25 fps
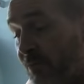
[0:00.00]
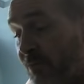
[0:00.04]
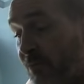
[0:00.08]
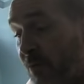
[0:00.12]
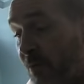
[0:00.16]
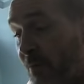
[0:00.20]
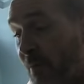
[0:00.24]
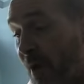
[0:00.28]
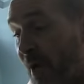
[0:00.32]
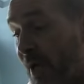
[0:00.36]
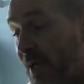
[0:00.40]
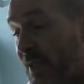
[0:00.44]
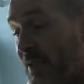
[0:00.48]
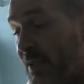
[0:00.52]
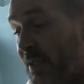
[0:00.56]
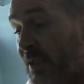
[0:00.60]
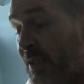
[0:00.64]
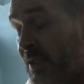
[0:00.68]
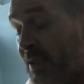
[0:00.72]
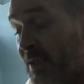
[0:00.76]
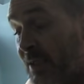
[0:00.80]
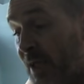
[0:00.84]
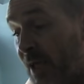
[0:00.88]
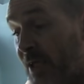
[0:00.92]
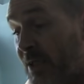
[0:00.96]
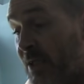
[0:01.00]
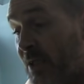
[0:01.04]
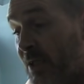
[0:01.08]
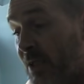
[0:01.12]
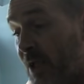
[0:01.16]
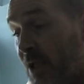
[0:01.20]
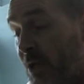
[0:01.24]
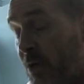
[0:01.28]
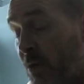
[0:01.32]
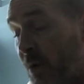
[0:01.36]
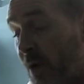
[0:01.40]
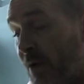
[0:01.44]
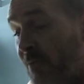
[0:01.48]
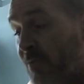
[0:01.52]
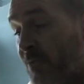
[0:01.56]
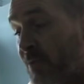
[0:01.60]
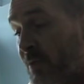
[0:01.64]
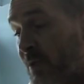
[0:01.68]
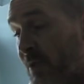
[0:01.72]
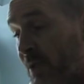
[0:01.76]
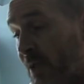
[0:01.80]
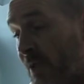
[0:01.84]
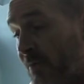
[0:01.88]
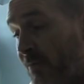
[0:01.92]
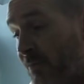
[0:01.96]
from AT stating that you have
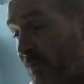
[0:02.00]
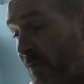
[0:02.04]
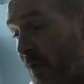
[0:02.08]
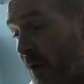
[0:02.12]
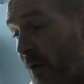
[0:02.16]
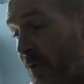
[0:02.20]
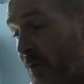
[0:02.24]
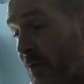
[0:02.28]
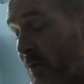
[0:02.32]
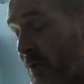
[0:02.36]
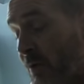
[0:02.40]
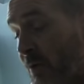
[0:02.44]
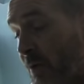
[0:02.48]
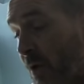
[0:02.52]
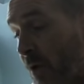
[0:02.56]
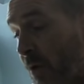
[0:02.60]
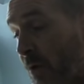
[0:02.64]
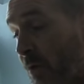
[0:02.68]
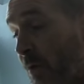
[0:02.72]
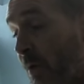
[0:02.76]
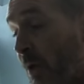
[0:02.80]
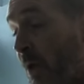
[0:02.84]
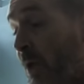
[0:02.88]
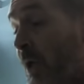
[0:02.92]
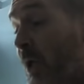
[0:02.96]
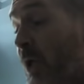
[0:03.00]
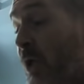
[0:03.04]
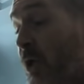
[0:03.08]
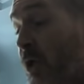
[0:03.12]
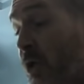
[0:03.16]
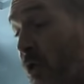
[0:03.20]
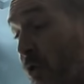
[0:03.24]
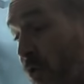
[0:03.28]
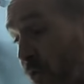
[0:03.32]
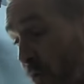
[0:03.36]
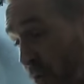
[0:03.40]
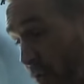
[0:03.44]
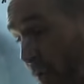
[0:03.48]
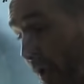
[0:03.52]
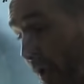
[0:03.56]
received those. So you do